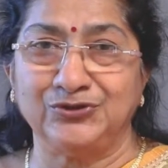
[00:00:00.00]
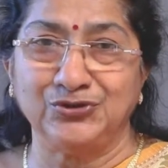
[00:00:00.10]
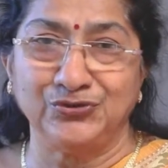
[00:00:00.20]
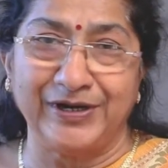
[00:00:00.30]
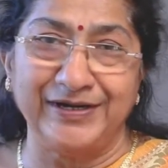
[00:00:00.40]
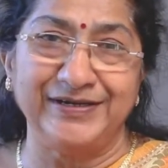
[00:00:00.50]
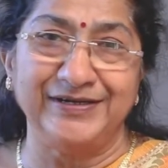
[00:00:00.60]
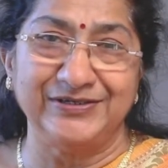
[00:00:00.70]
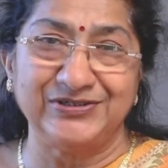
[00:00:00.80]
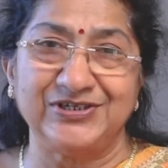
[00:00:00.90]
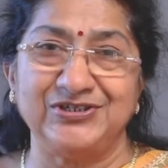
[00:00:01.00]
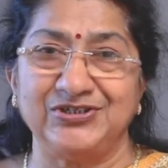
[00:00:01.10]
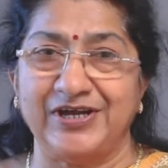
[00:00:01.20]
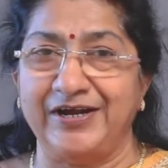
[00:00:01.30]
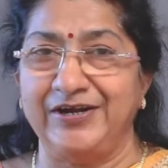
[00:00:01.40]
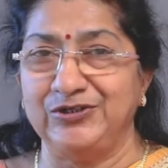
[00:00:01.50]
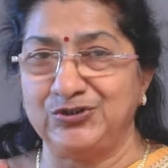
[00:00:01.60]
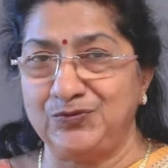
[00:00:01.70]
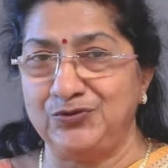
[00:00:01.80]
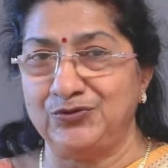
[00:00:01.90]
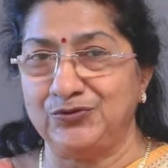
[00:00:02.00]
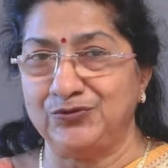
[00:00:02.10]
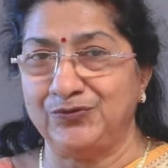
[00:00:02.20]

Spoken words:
to KT Research Guidance Bureau.